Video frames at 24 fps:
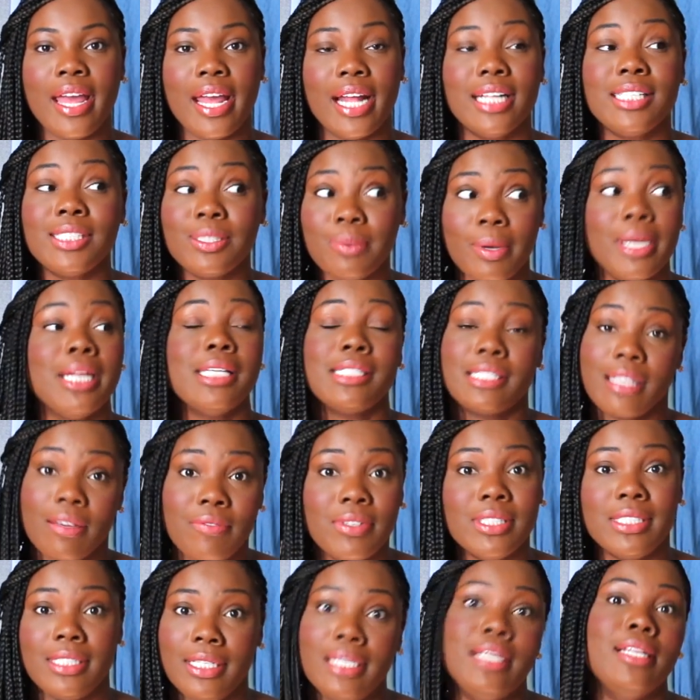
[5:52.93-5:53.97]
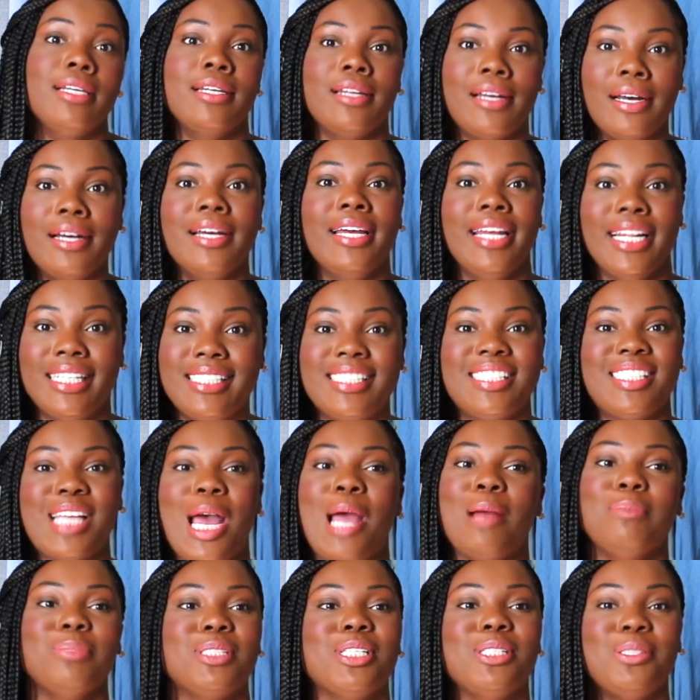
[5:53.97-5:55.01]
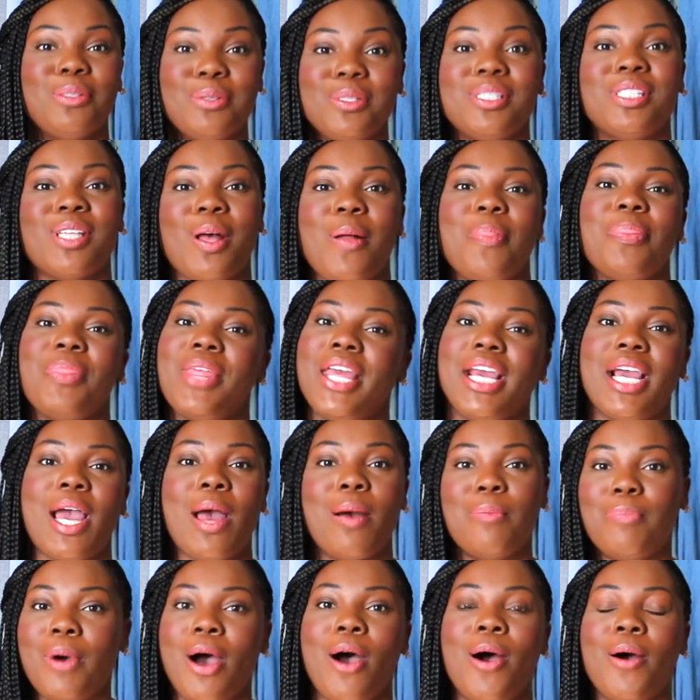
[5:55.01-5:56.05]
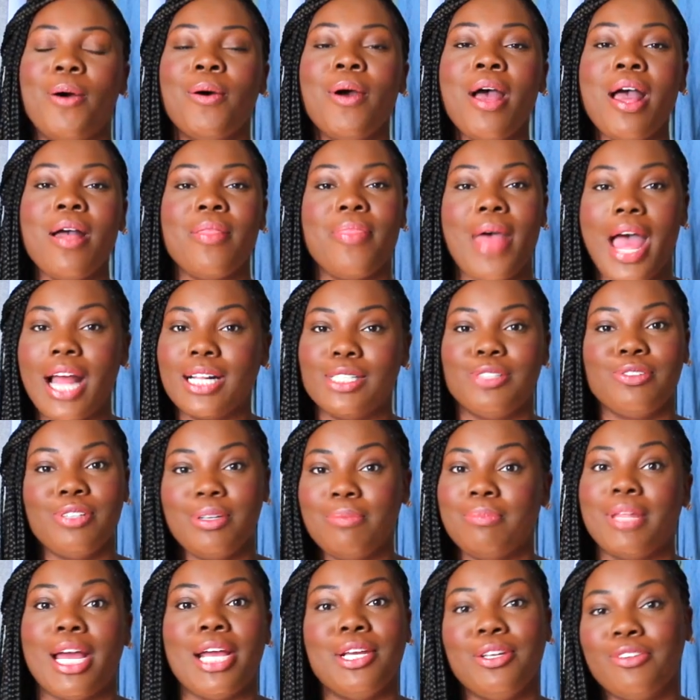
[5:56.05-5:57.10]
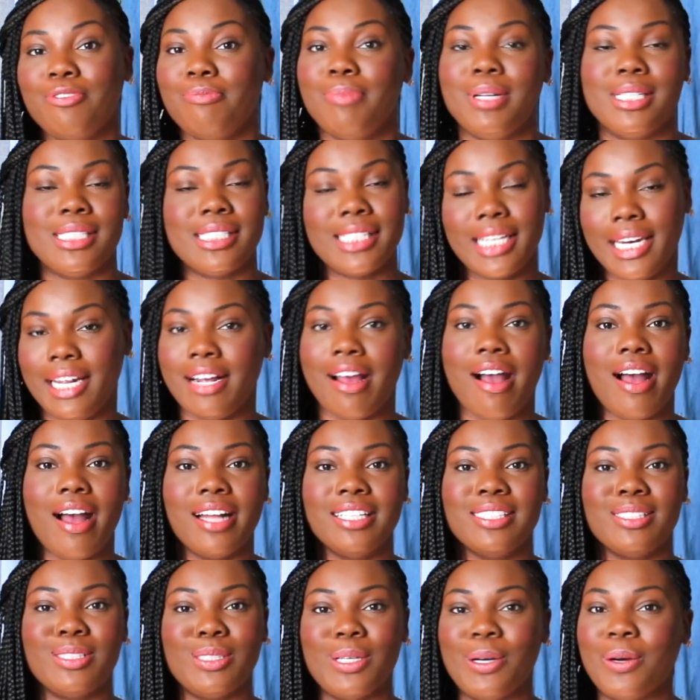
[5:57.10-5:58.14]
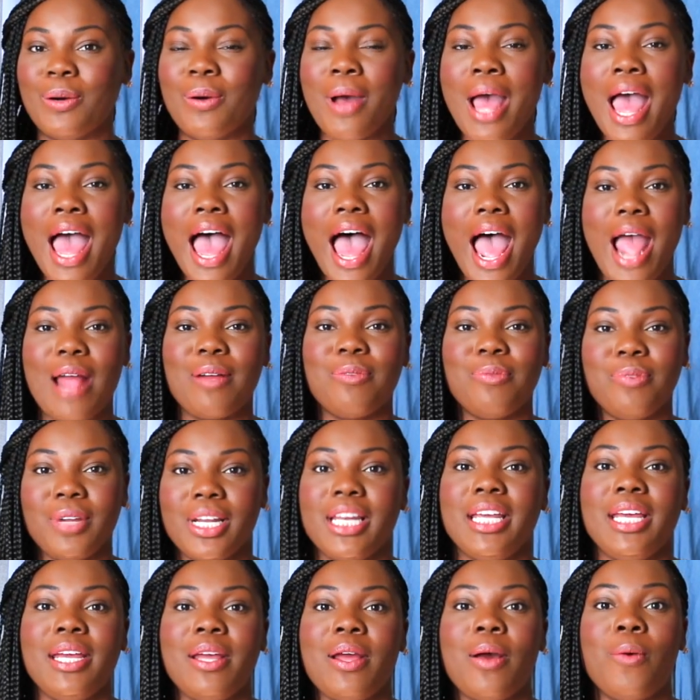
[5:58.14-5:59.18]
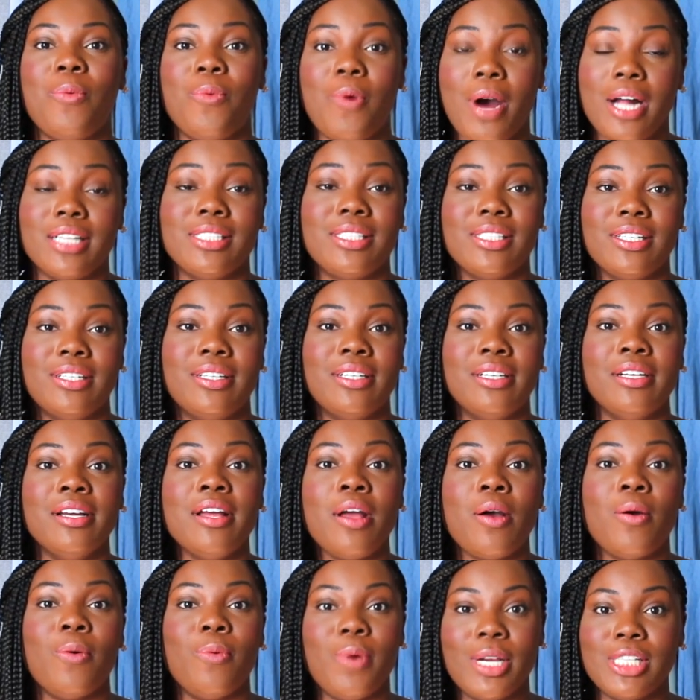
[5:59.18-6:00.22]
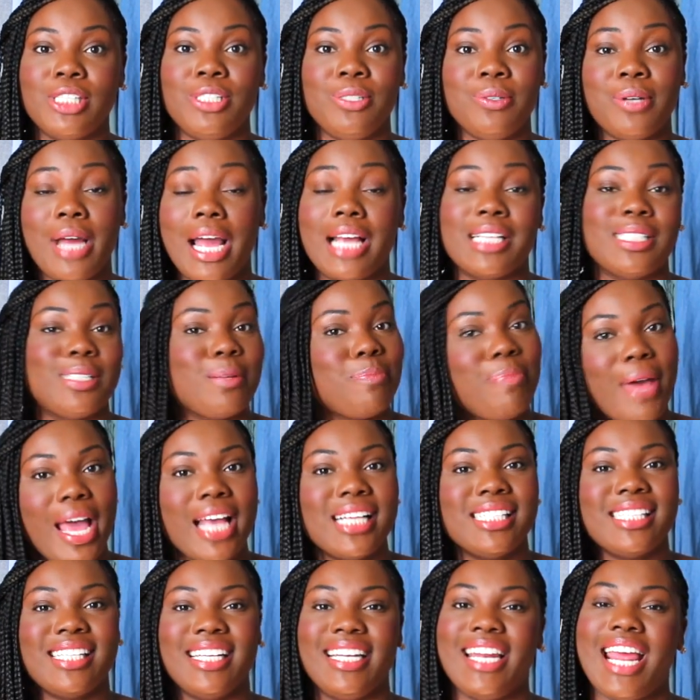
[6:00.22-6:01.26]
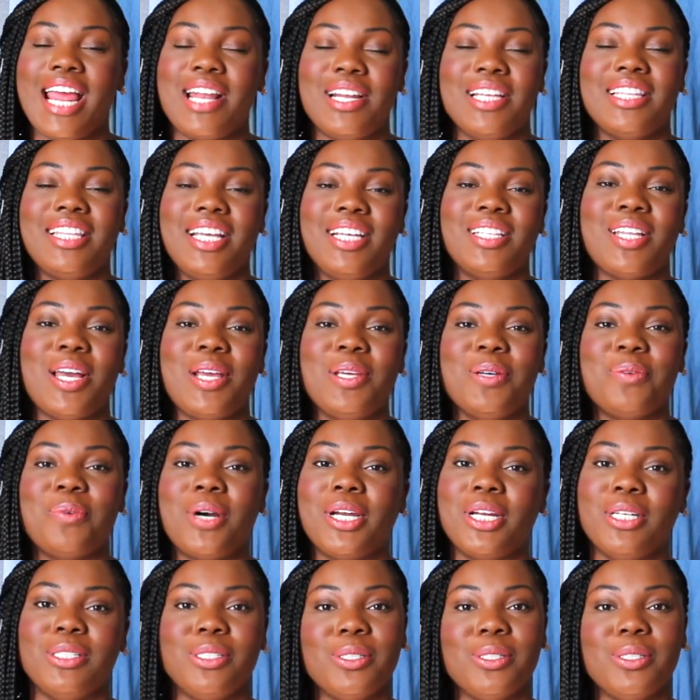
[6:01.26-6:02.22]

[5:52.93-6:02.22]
It's 2017 now. It's time to do something about that dream that you've been sitting on. So I really want to wish you guys the best in anything that you want to